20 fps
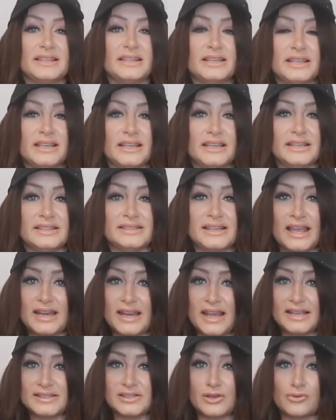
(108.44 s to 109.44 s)
the knees and
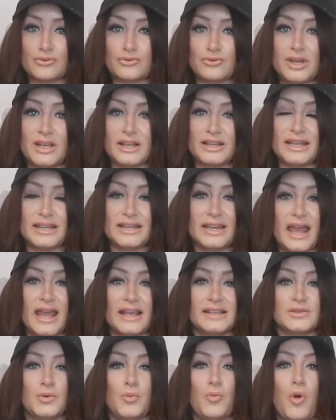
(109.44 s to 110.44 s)
it is really
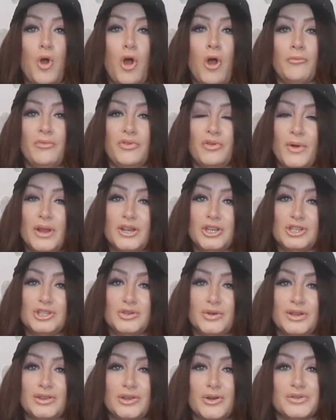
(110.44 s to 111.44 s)
nice and warm for when you're
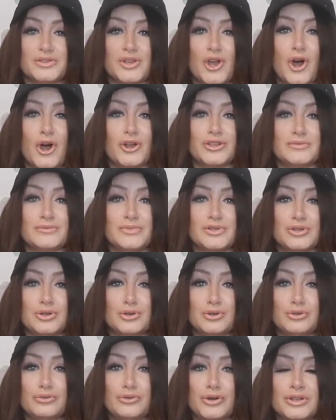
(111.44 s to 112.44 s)
doing those autumn
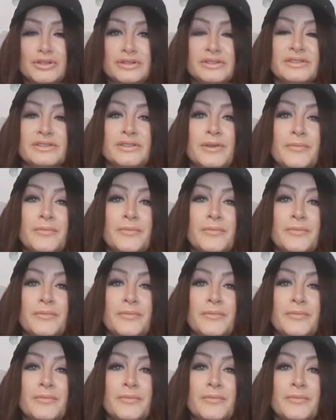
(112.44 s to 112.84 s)
school runs.